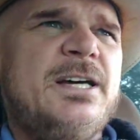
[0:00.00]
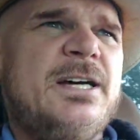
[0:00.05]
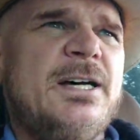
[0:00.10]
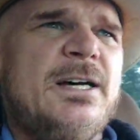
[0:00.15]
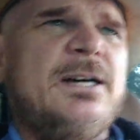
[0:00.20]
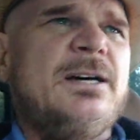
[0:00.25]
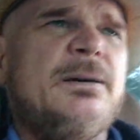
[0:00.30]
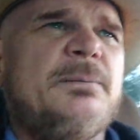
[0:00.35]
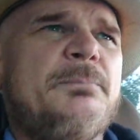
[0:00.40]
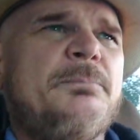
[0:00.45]

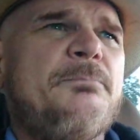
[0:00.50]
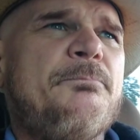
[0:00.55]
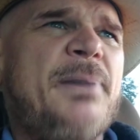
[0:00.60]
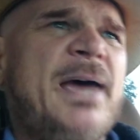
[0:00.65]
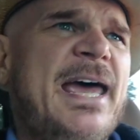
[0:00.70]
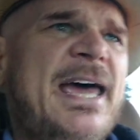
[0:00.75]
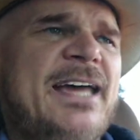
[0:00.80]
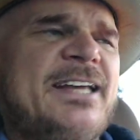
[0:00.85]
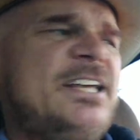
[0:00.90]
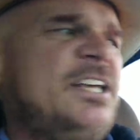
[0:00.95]
uh,
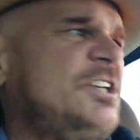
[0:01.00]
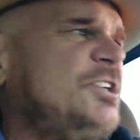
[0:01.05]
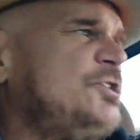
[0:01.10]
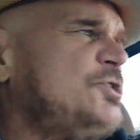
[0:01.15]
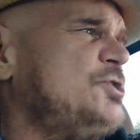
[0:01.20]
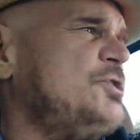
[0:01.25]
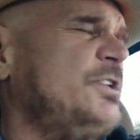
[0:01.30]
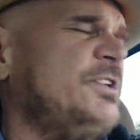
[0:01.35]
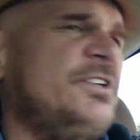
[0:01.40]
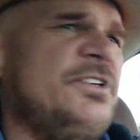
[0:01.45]

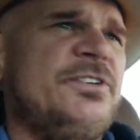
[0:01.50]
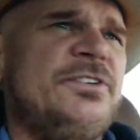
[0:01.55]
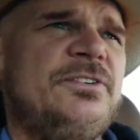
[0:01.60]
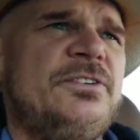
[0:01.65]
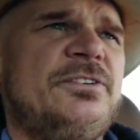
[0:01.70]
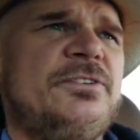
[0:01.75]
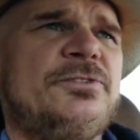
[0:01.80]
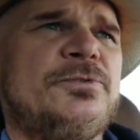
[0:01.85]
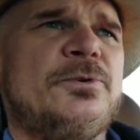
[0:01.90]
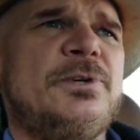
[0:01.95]
package, the,
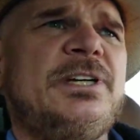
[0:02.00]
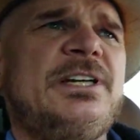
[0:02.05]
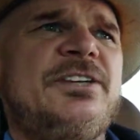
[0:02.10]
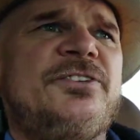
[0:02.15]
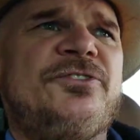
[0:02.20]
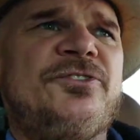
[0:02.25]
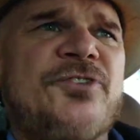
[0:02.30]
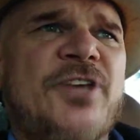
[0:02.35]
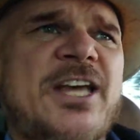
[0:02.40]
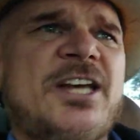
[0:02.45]
the
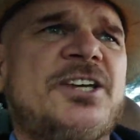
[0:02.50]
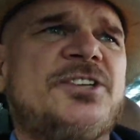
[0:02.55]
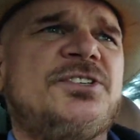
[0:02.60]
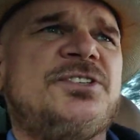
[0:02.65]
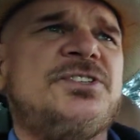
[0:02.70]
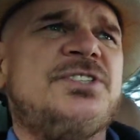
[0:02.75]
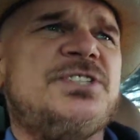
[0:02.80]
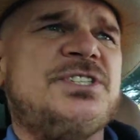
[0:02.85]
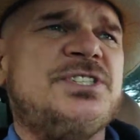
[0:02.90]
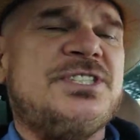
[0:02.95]

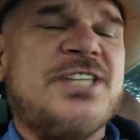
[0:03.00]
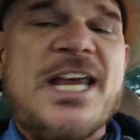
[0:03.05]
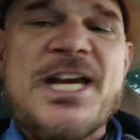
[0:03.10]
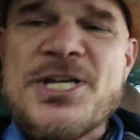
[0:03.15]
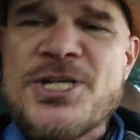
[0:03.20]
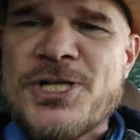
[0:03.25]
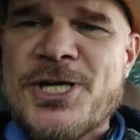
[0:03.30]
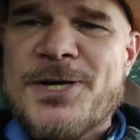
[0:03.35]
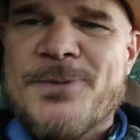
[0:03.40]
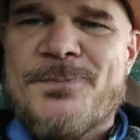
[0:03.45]

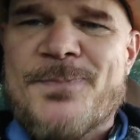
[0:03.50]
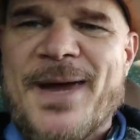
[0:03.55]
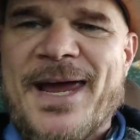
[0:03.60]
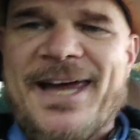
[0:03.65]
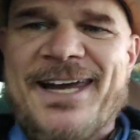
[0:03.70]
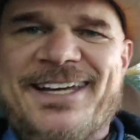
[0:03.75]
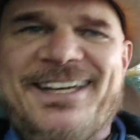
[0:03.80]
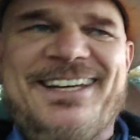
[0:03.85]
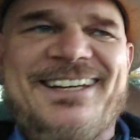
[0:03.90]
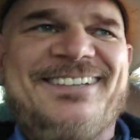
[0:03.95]
three-session
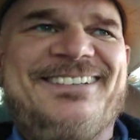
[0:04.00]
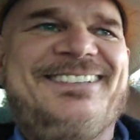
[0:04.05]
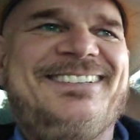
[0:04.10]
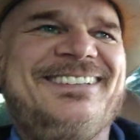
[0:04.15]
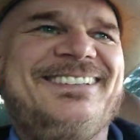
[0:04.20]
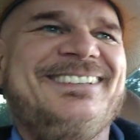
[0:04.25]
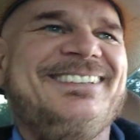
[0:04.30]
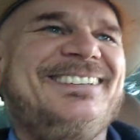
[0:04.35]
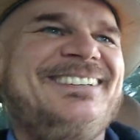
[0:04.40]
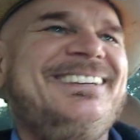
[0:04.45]

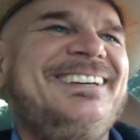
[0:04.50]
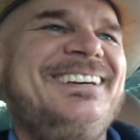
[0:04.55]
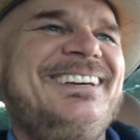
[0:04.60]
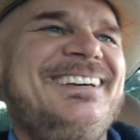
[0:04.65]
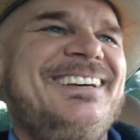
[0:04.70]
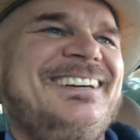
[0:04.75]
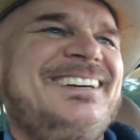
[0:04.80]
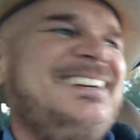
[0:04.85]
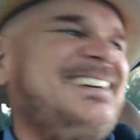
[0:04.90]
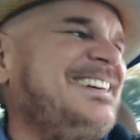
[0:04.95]
package,
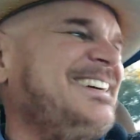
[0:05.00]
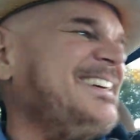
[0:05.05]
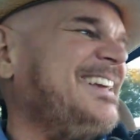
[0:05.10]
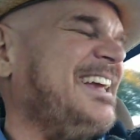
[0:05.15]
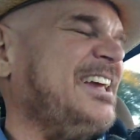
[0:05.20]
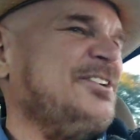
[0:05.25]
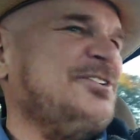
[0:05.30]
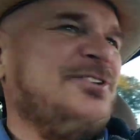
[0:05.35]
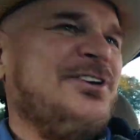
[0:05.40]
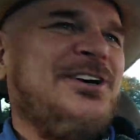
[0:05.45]

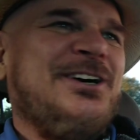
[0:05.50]
can't